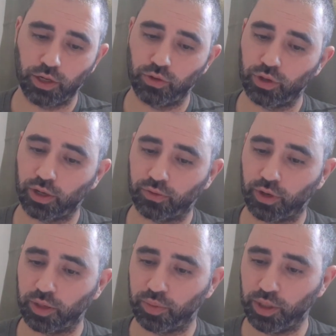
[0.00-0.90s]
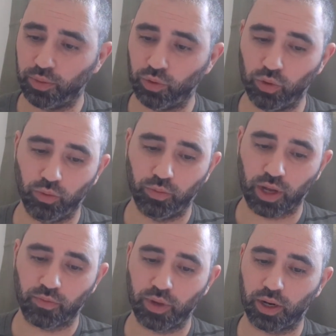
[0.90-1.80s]
do not fight a people whom
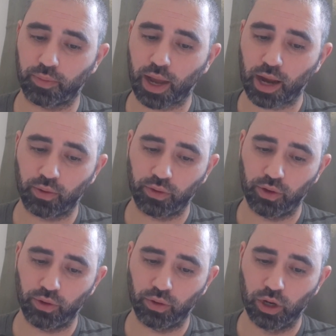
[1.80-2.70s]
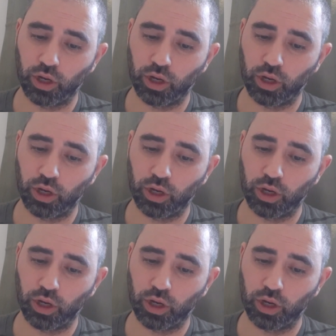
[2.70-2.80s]
have made a pact with you.